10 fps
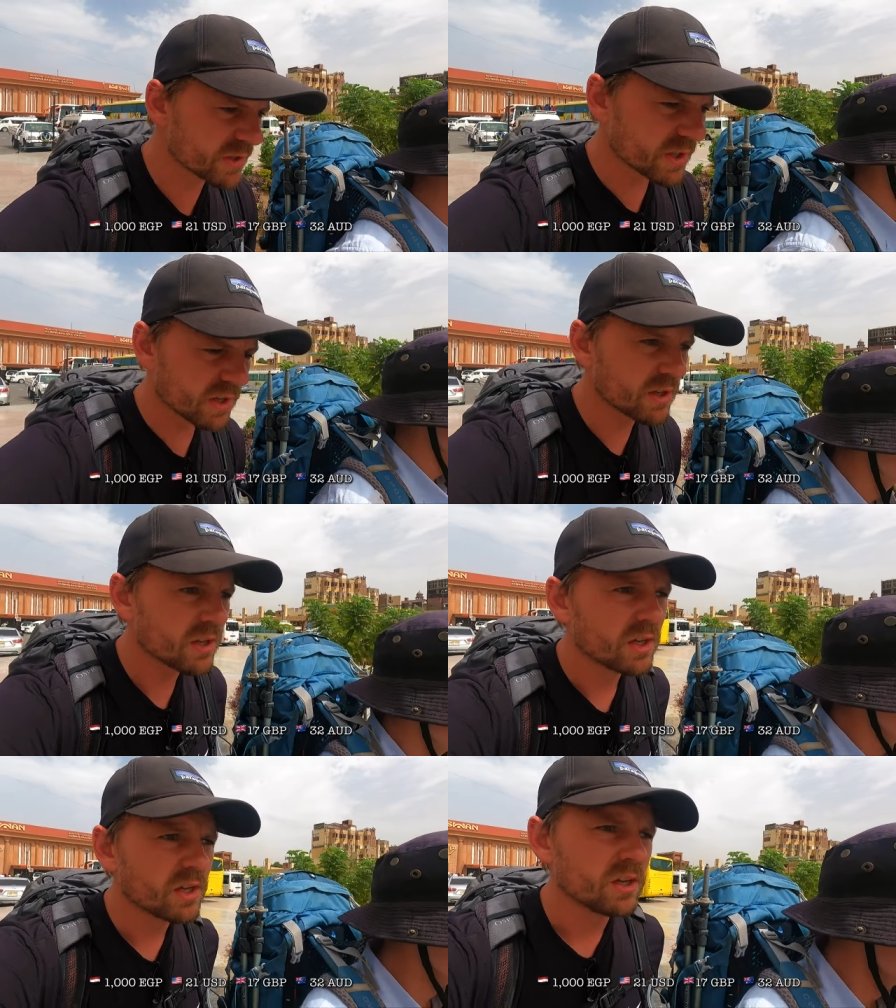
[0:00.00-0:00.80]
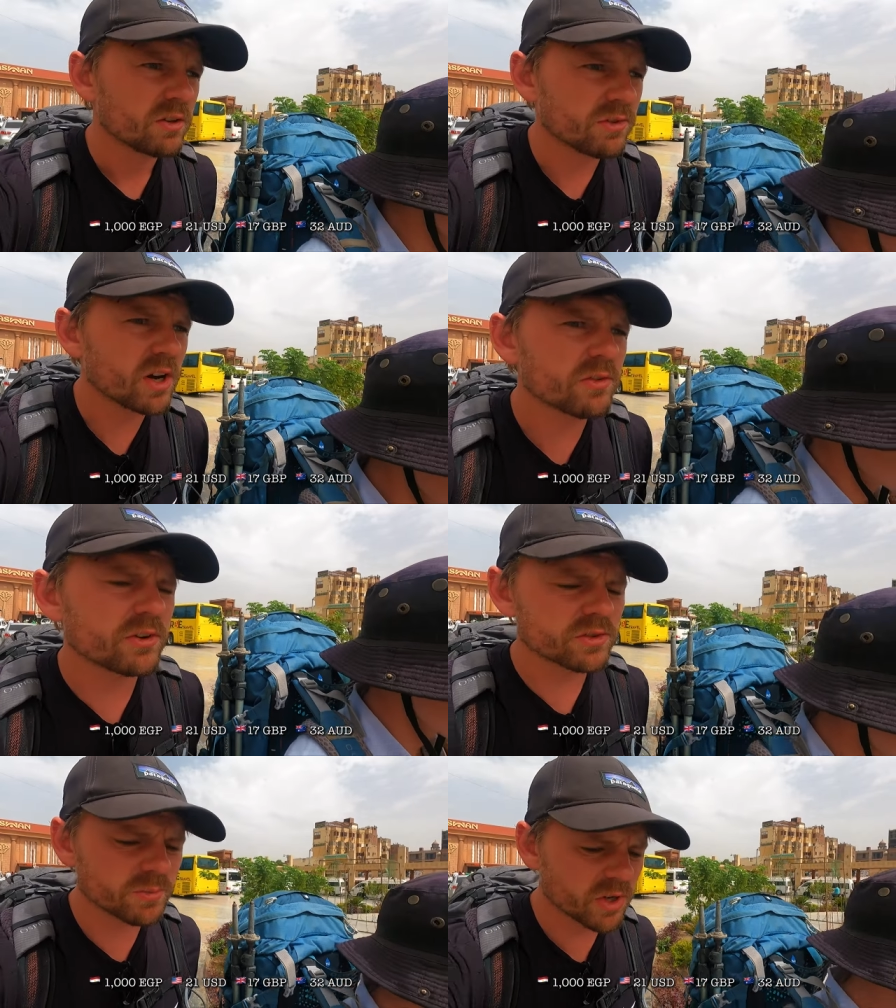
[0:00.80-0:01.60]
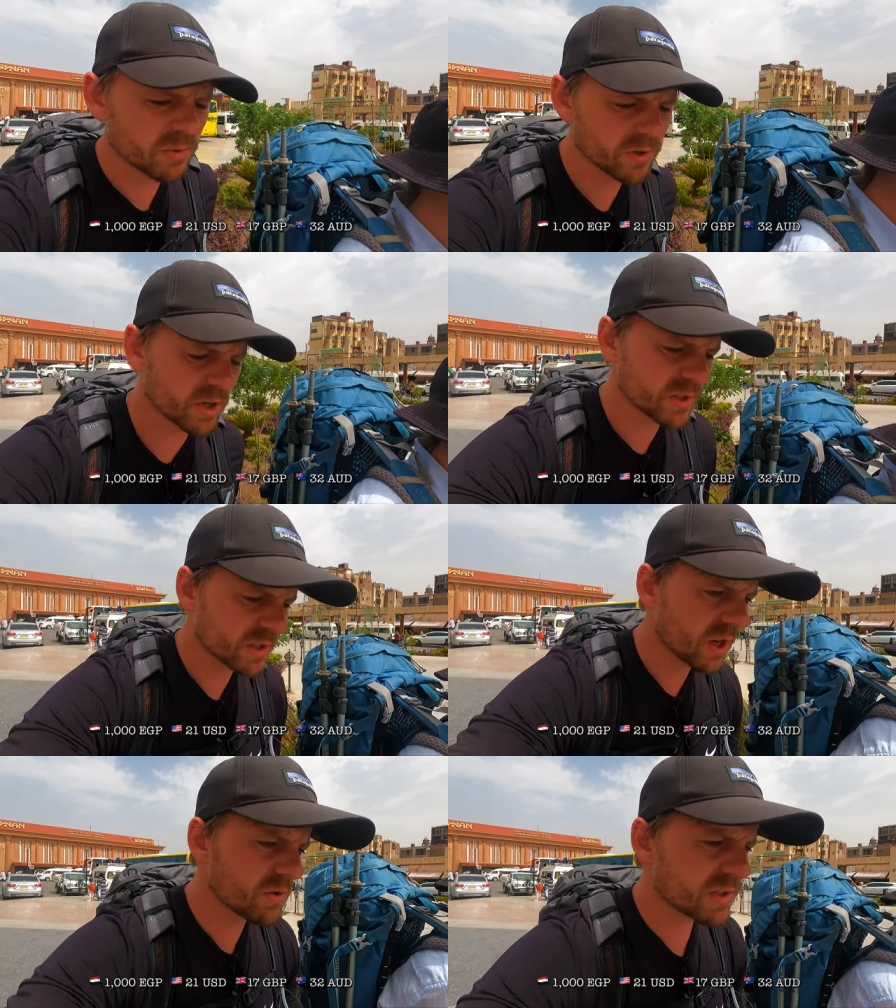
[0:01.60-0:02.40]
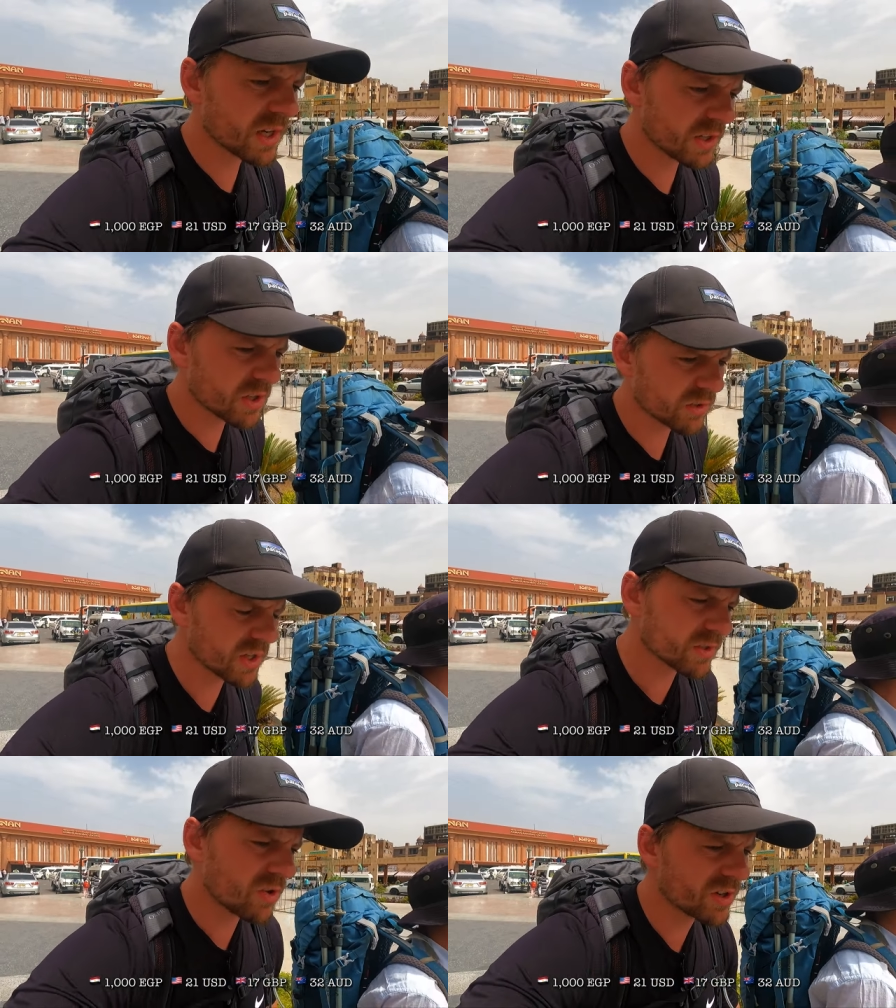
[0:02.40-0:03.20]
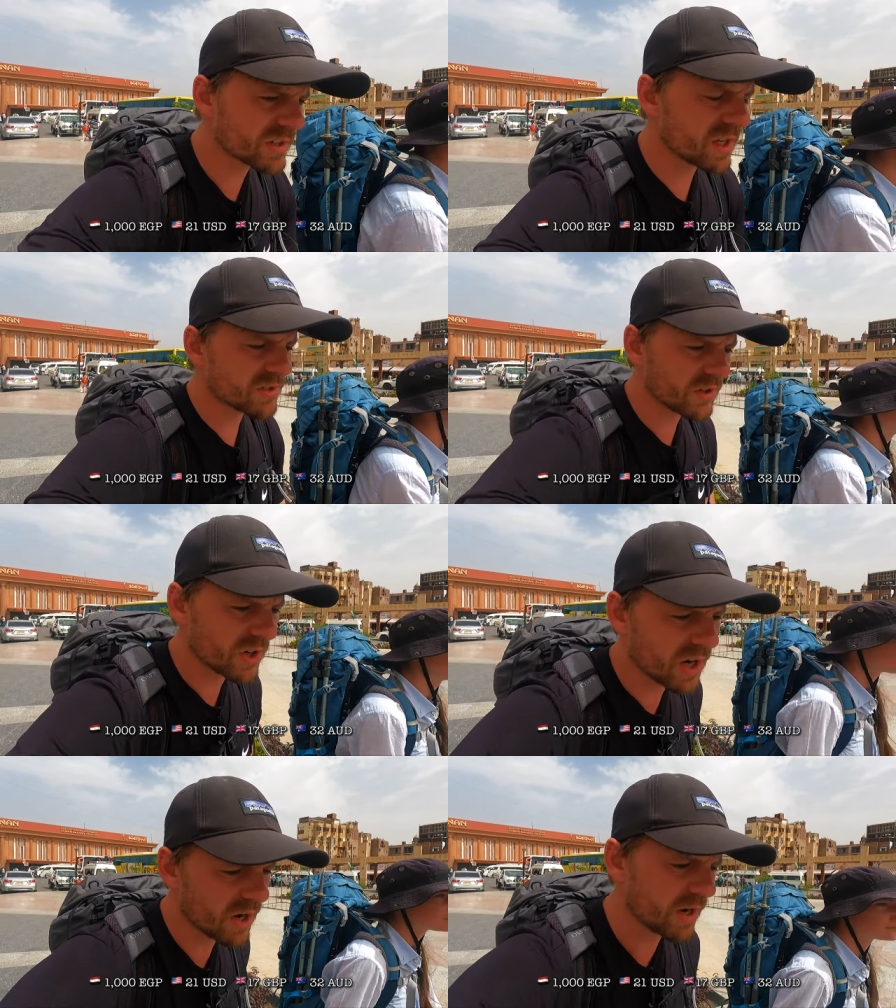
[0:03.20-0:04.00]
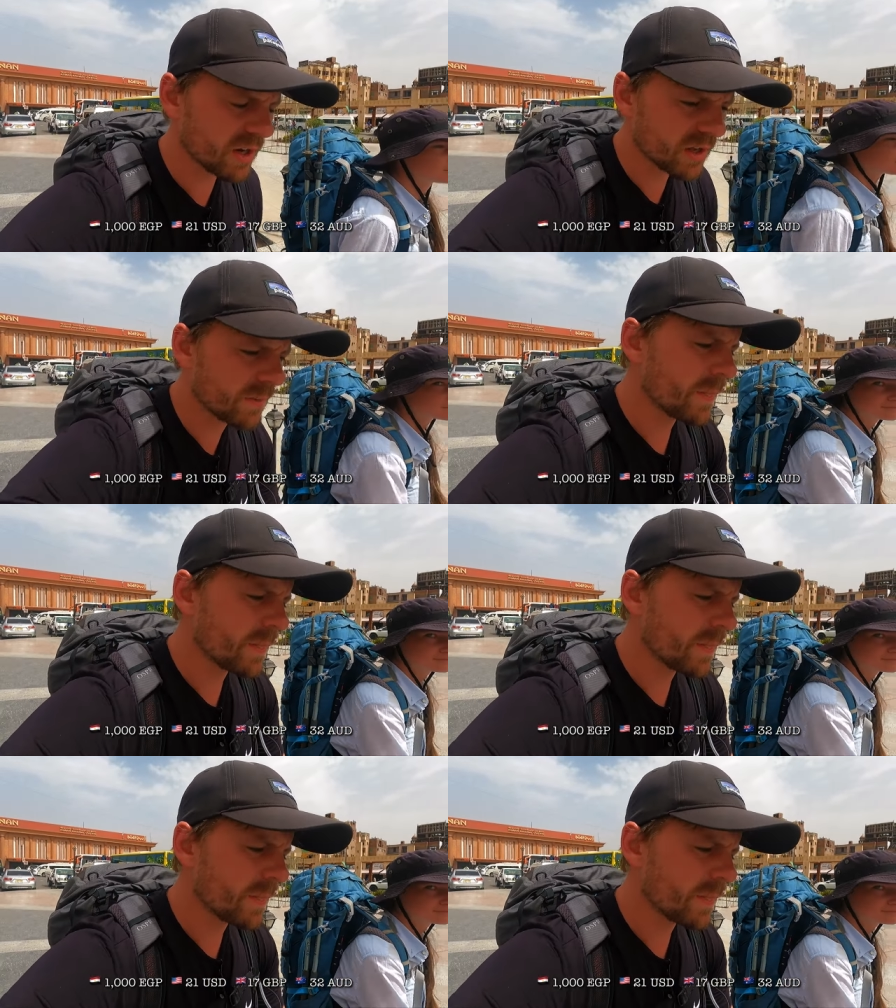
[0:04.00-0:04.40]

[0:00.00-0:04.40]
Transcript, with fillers: of us, five hundred per person. I was like, look, that's not what it says online.